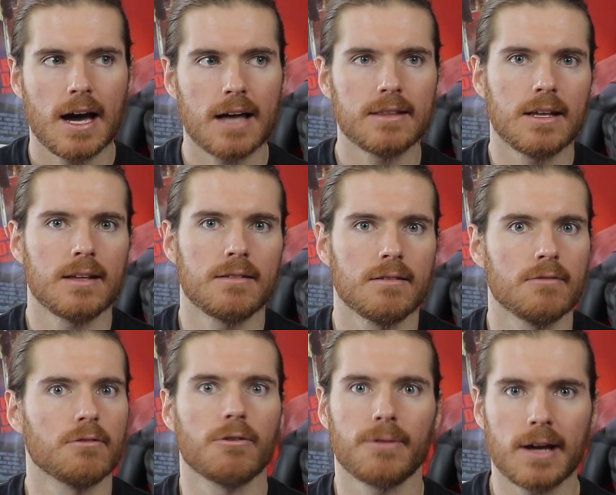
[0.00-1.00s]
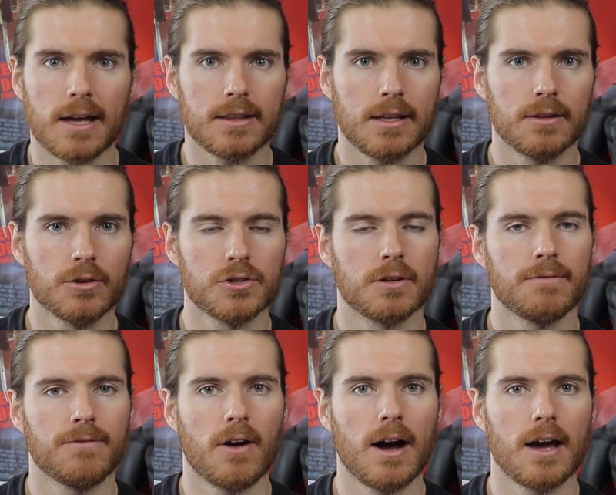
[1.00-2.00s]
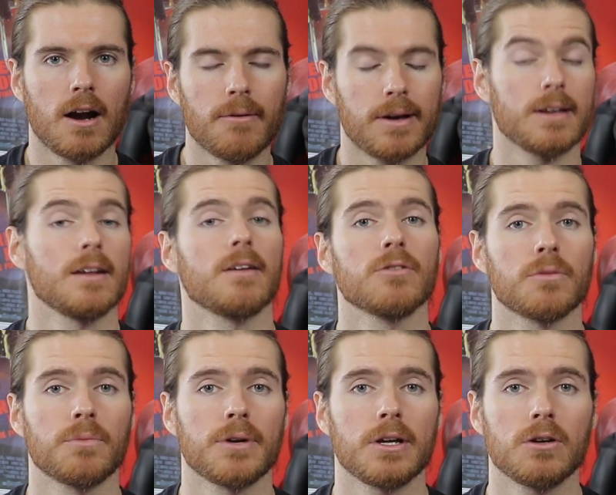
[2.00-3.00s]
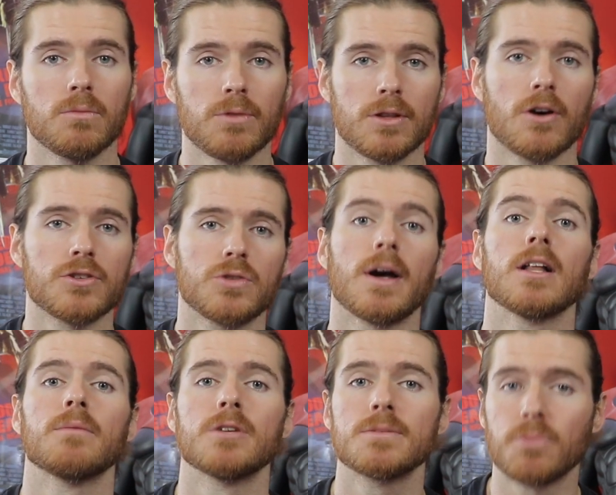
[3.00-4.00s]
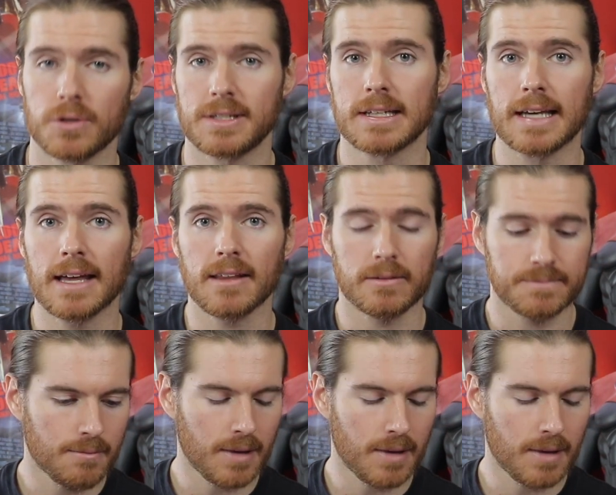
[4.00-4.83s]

and then it'll create the illusion of fire. And I reckon that'll look pretty good with those two elements put together.